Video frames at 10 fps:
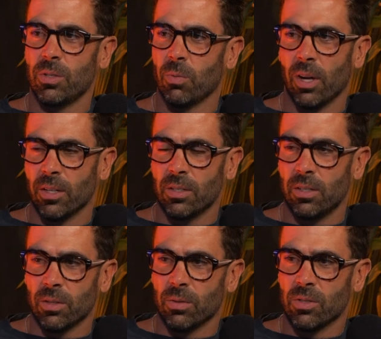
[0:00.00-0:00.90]
you wanted to
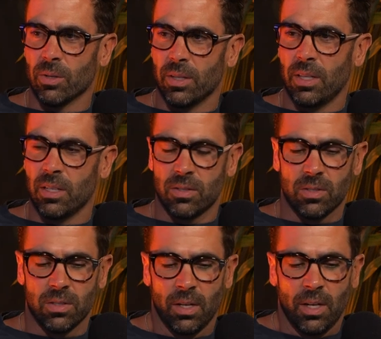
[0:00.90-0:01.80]
do. So
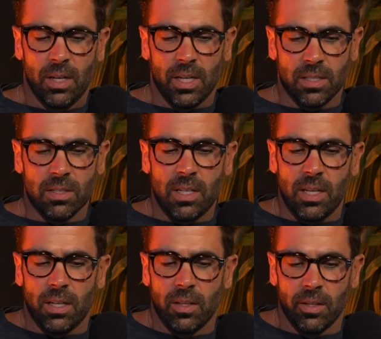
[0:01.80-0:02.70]
it's
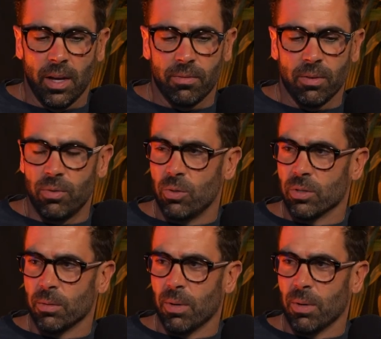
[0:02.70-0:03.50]
key to have the future in